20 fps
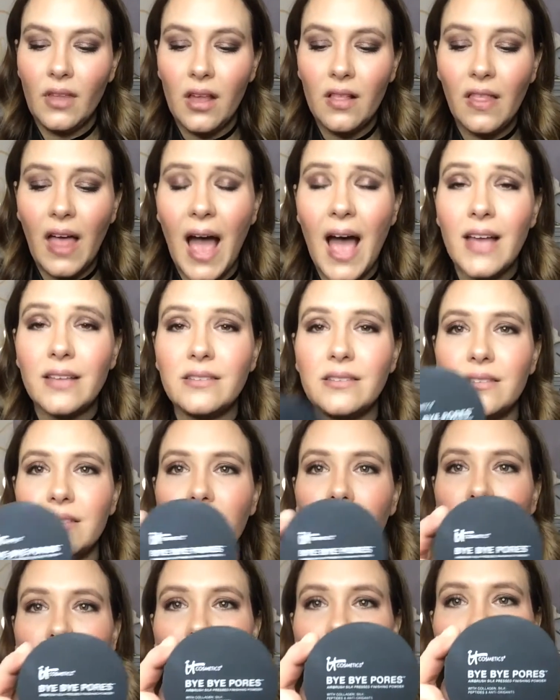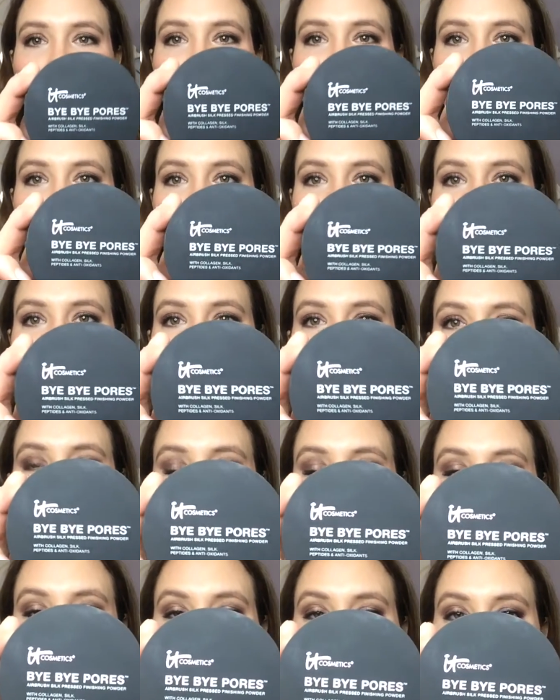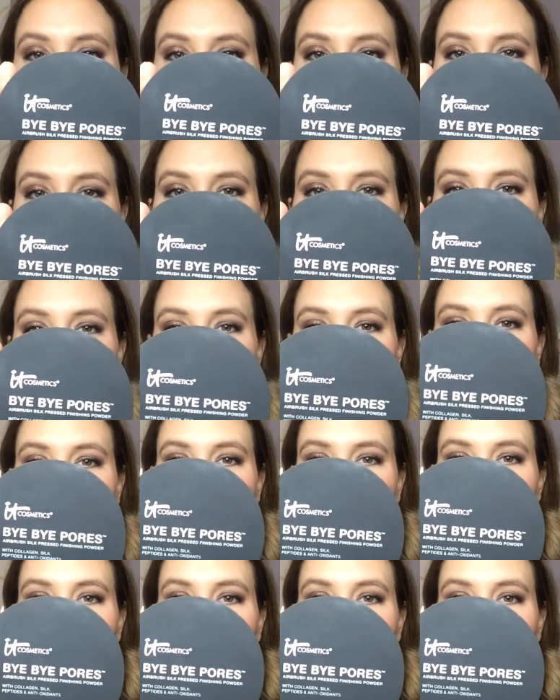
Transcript: last I end with